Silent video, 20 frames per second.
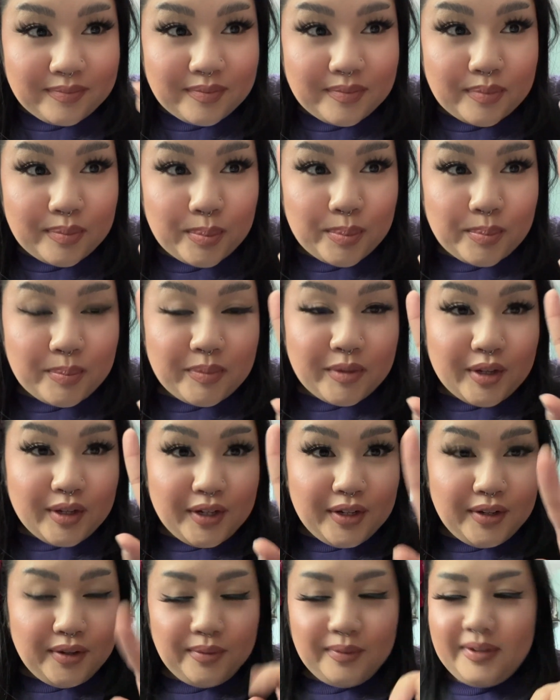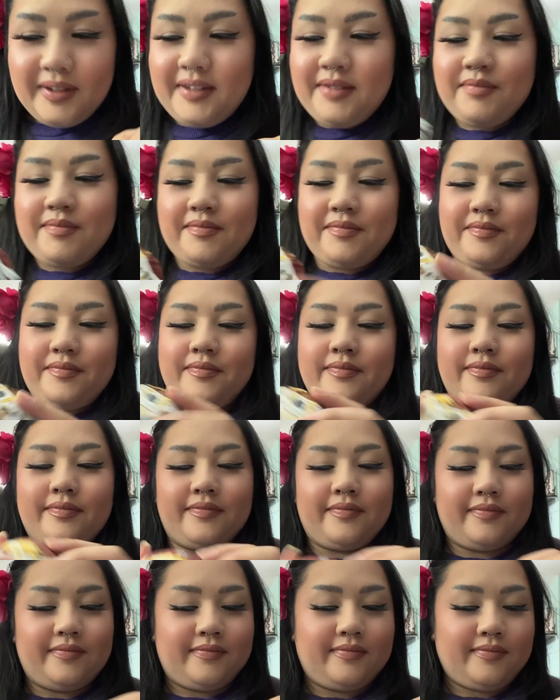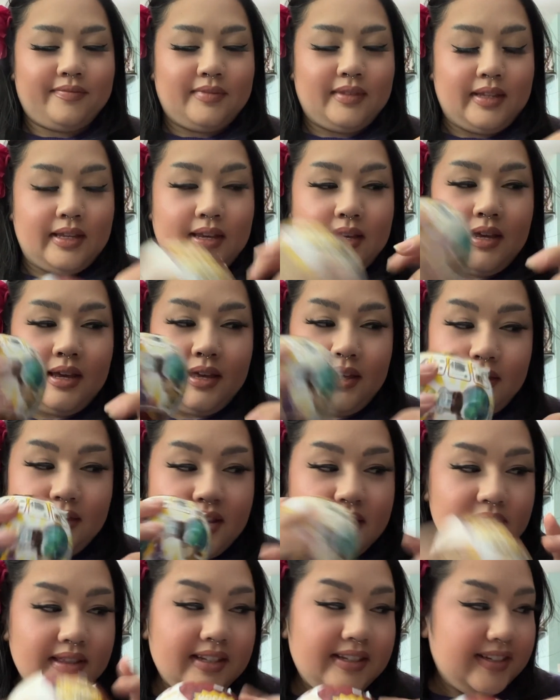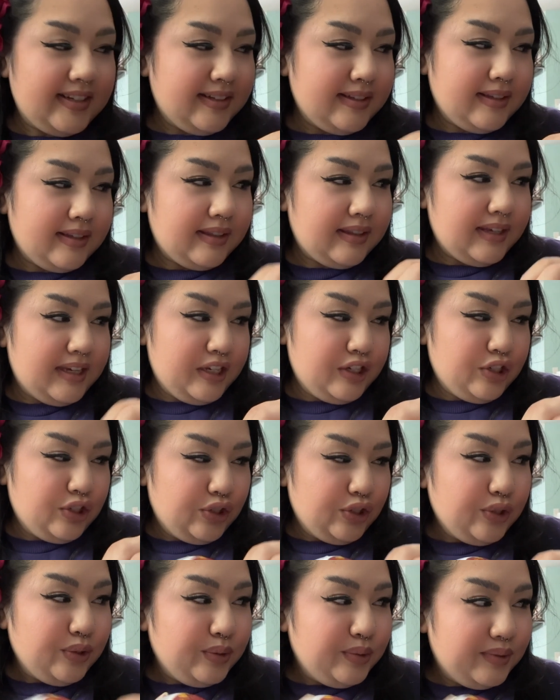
You know what? I think this is the leech juice.